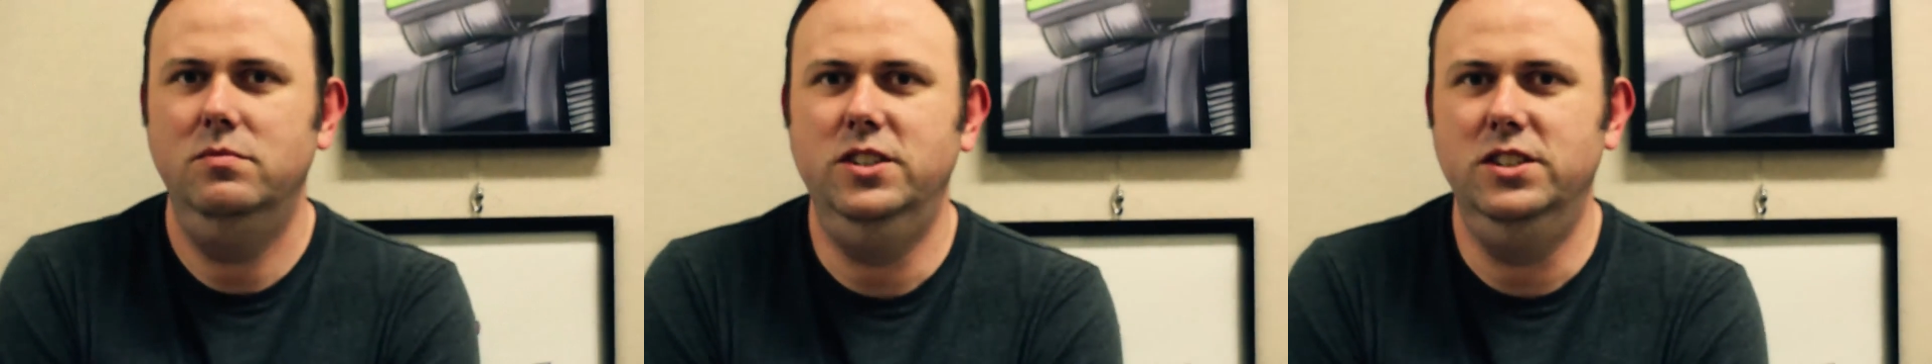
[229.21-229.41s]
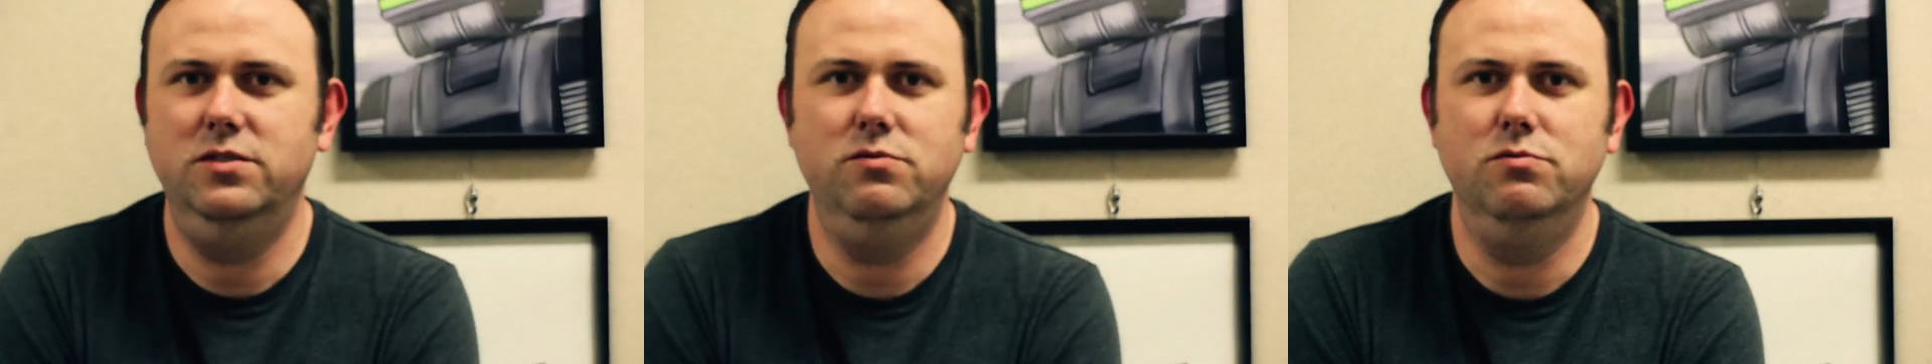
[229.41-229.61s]

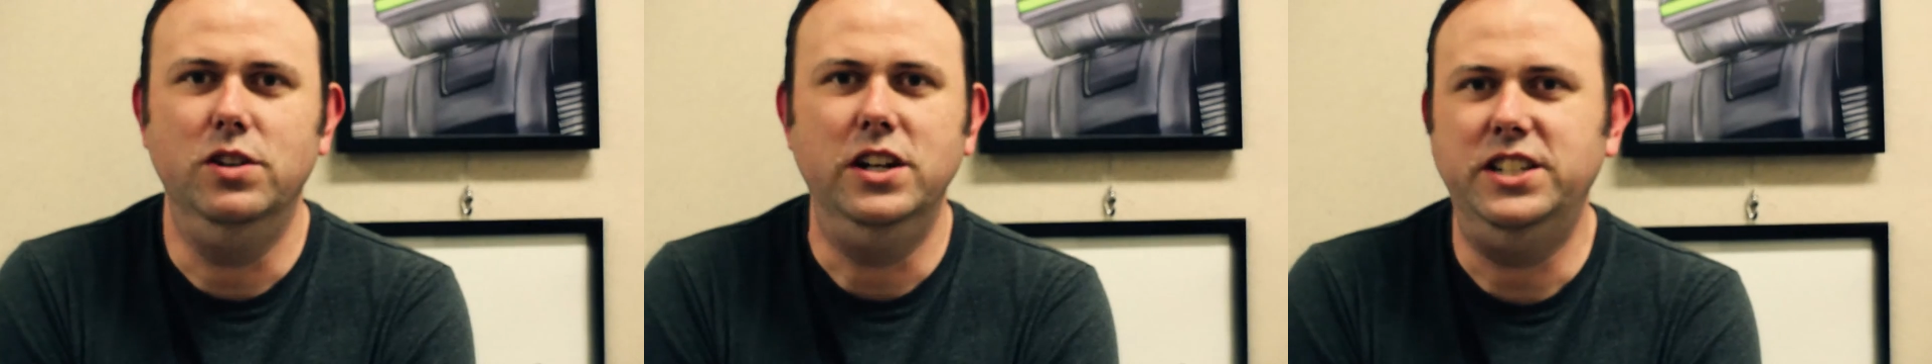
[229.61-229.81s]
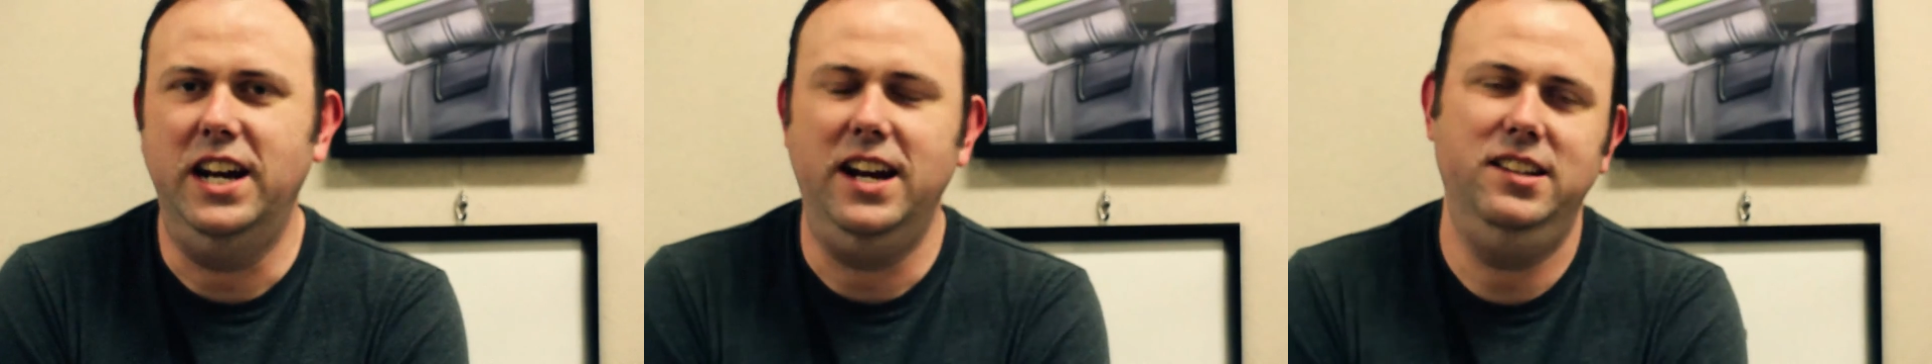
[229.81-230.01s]
just
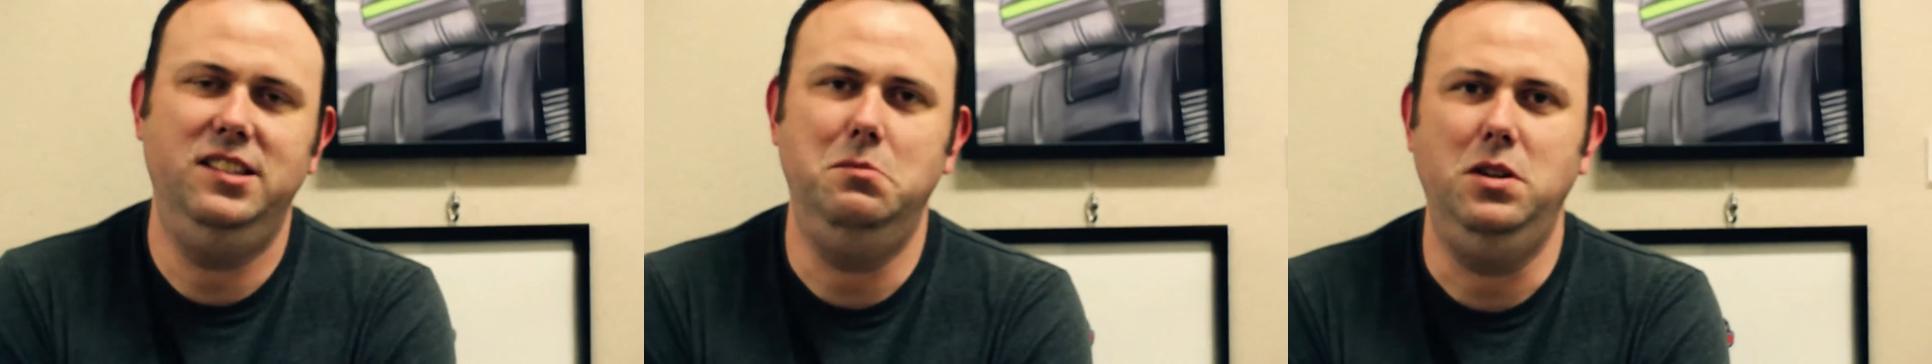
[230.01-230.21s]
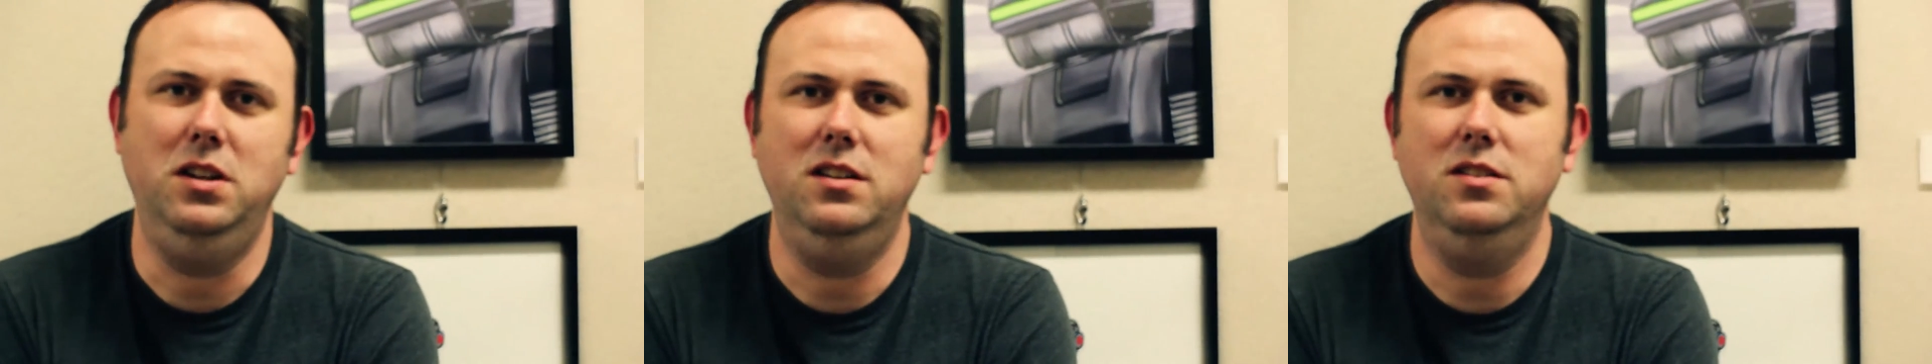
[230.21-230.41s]
reach out
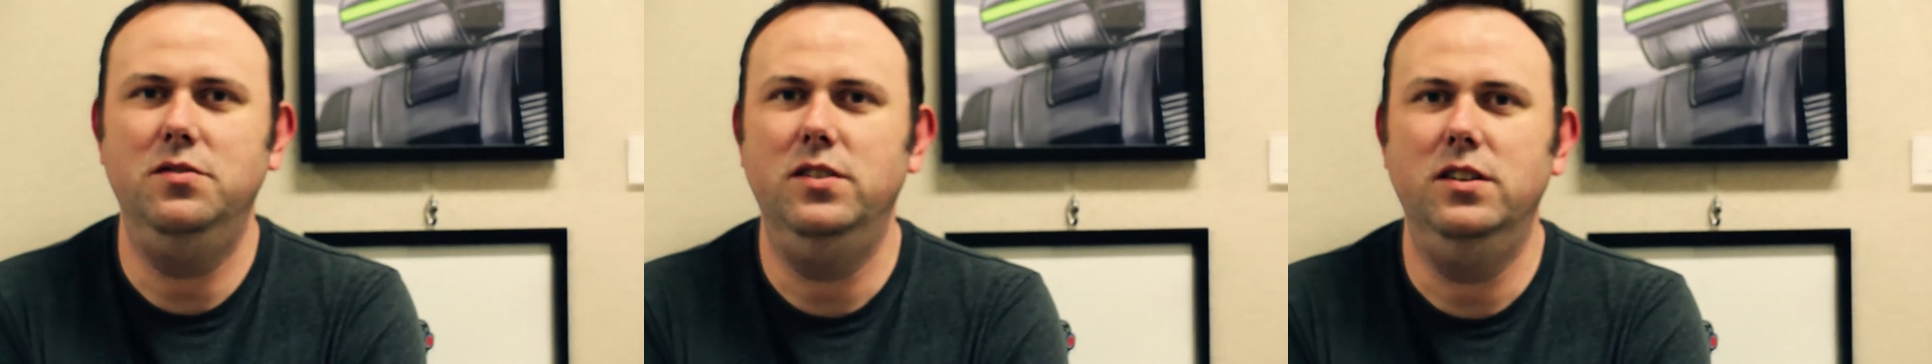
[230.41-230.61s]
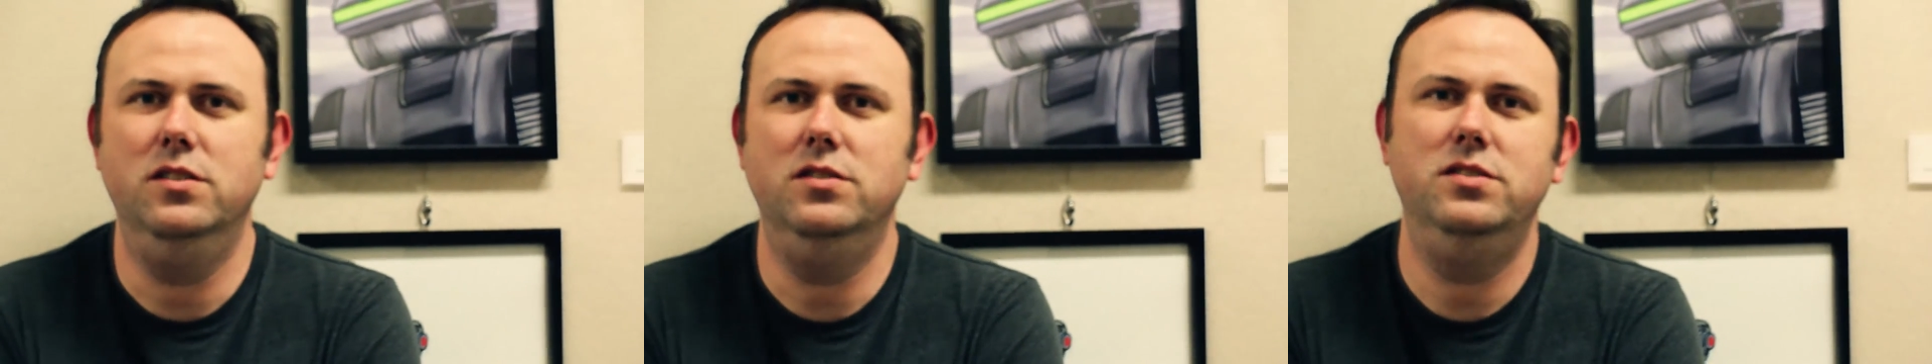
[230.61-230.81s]
to me
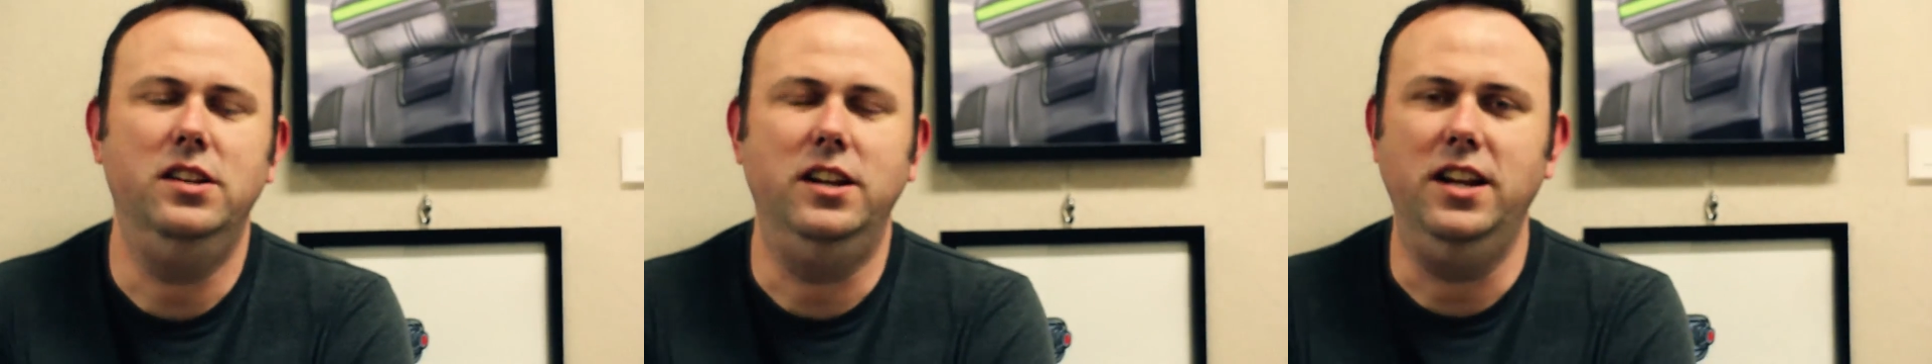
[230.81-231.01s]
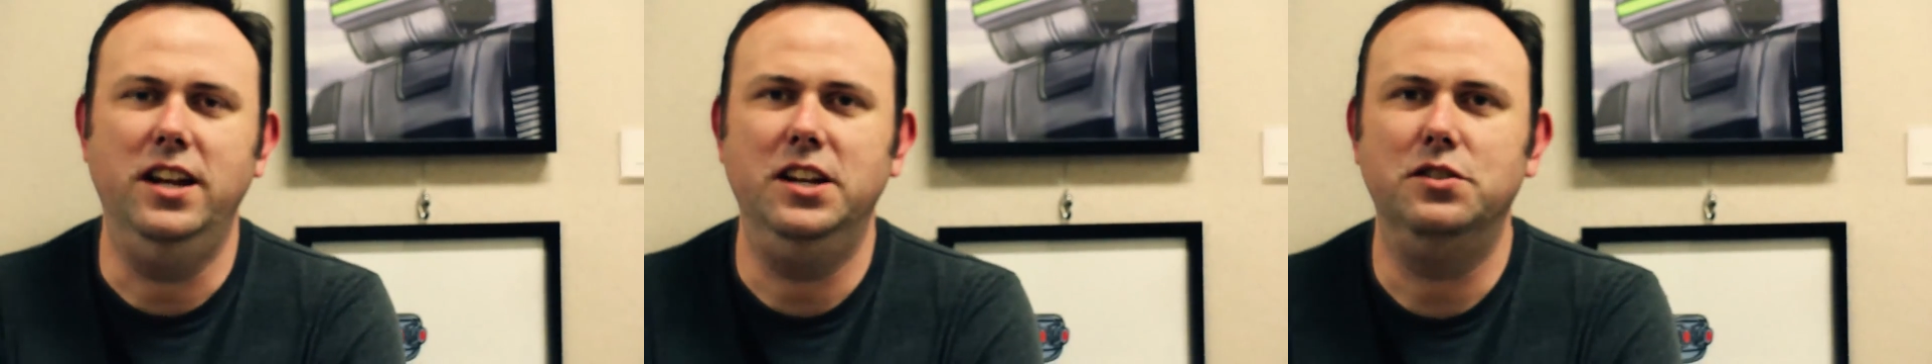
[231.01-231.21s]
if there's
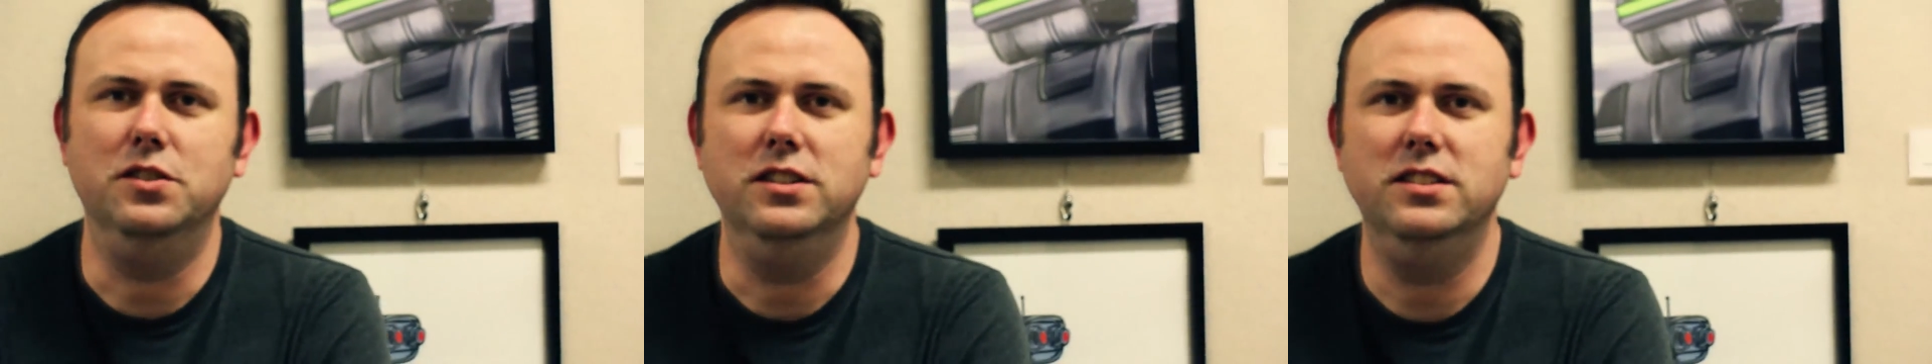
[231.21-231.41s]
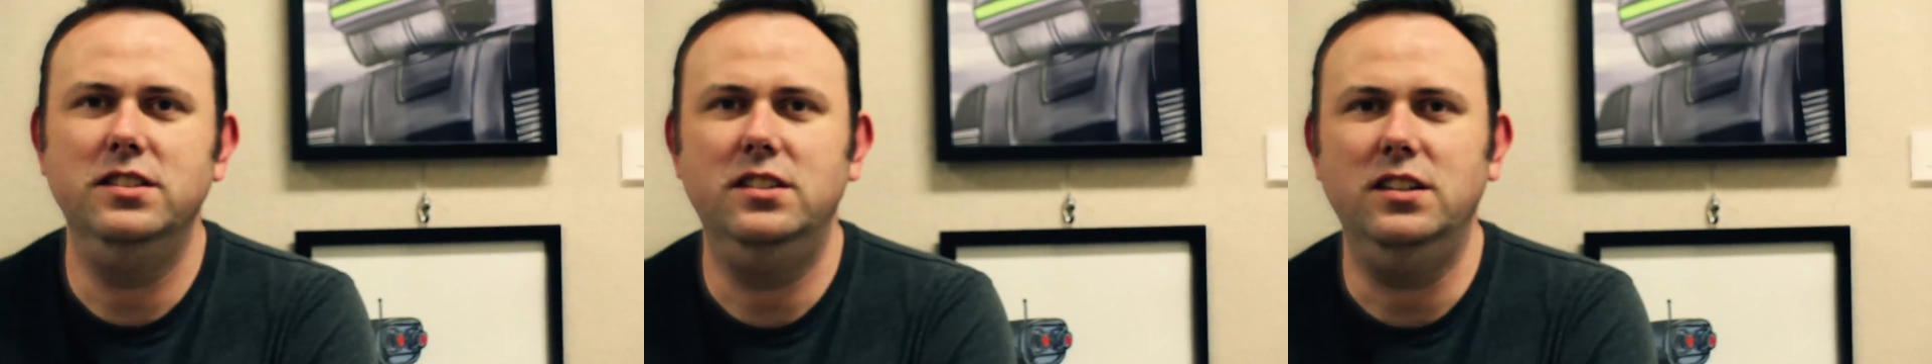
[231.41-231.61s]
any
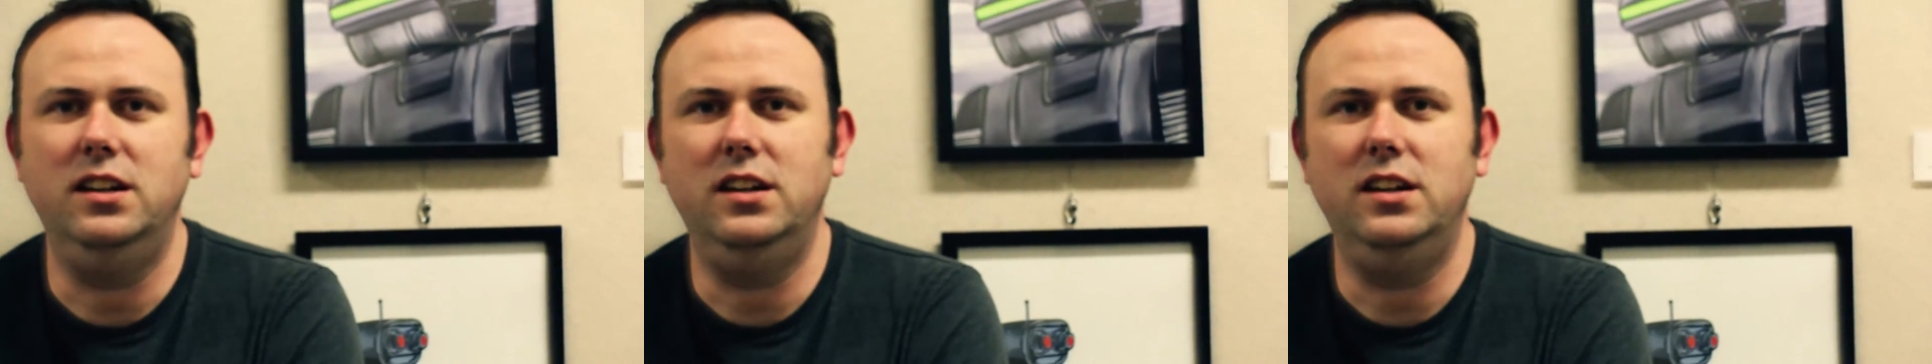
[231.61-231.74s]
interest.